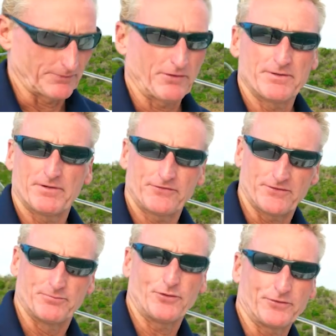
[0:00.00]
I said, one of the most
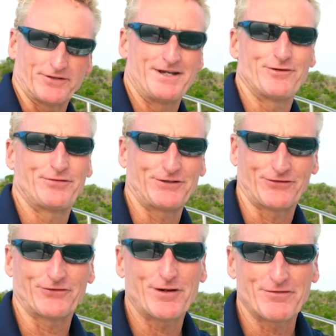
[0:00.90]
important
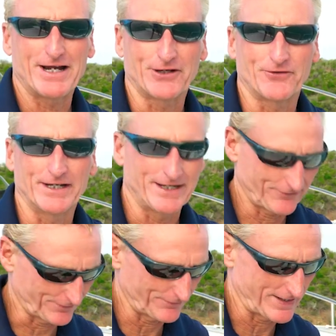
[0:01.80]
features of anchoring
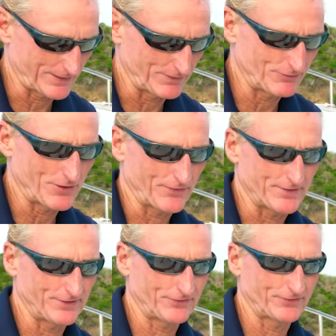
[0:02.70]
is the fact that we've got
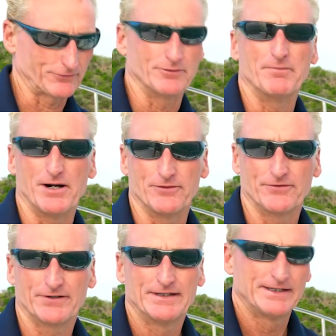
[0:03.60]
this remote.